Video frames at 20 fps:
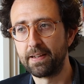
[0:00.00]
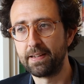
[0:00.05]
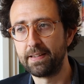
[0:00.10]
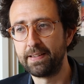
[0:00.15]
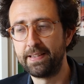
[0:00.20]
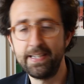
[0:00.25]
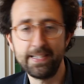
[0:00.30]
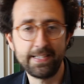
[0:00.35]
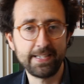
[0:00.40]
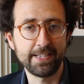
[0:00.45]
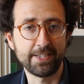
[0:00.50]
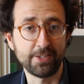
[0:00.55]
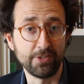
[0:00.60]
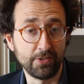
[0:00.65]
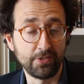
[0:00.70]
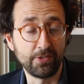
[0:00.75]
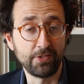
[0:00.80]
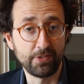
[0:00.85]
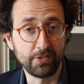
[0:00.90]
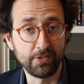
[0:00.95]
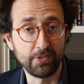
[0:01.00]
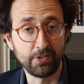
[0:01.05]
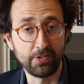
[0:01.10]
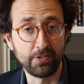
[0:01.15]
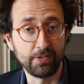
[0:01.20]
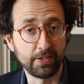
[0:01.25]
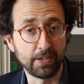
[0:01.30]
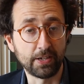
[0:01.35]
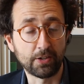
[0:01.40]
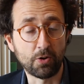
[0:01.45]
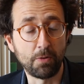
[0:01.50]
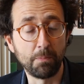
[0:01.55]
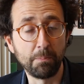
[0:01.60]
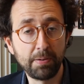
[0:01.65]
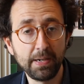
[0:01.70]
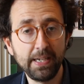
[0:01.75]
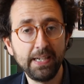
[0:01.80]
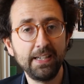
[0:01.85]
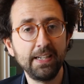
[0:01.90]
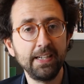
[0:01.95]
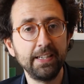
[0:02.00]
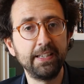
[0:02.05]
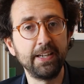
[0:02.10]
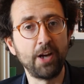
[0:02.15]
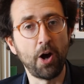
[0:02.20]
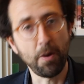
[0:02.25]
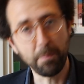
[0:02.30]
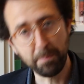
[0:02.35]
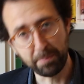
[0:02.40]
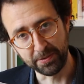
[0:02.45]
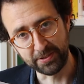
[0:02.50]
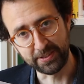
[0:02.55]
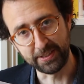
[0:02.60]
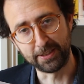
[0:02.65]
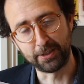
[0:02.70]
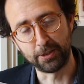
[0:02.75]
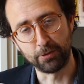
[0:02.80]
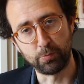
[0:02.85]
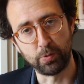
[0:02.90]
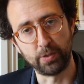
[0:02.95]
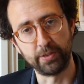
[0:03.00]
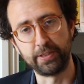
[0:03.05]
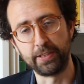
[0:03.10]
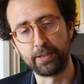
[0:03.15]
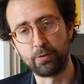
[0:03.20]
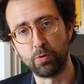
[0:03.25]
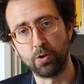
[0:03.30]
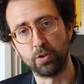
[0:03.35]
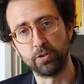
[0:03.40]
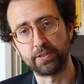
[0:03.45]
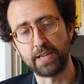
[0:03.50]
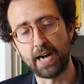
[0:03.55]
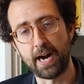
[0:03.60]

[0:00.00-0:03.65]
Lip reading: This is completely the opposite of what degrowth